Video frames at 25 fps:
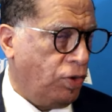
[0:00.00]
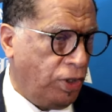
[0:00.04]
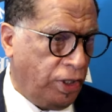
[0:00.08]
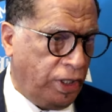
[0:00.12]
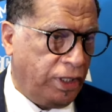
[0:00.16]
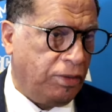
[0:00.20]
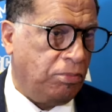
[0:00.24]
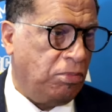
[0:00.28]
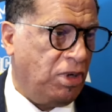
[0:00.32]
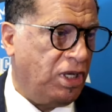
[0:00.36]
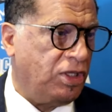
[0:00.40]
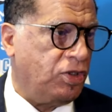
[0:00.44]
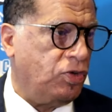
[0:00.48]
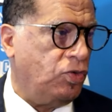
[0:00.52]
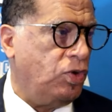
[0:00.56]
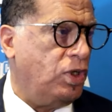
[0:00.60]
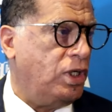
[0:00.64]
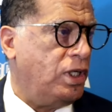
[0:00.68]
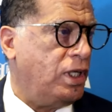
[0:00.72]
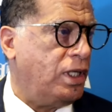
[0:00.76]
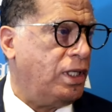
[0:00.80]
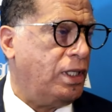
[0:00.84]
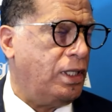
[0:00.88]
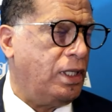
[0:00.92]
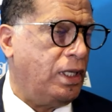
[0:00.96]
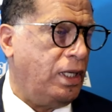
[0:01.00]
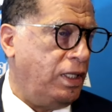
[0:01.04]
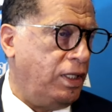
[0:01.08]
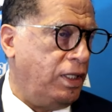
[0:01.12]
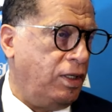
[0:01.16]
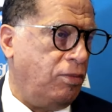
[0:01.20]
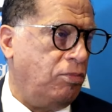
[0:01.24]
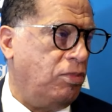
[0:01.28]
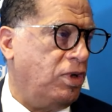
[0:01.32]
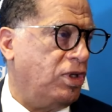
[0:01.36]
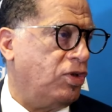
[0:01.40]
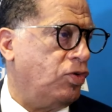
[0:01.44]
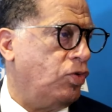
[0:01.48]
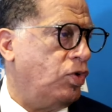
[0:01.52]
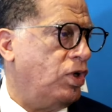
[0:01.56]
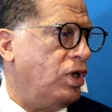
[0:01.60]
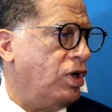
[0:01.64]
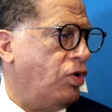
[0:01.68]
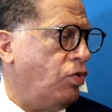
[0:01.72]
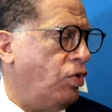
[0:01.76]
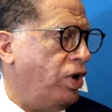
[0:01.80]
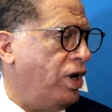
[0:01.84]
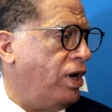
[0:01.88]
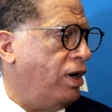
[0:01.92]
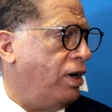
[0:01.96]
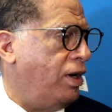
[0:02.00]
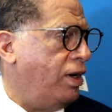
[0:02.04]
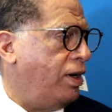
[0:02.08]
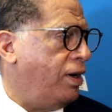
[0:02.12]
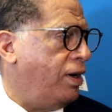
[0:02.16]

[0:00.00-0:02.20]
it must work, and it must work well.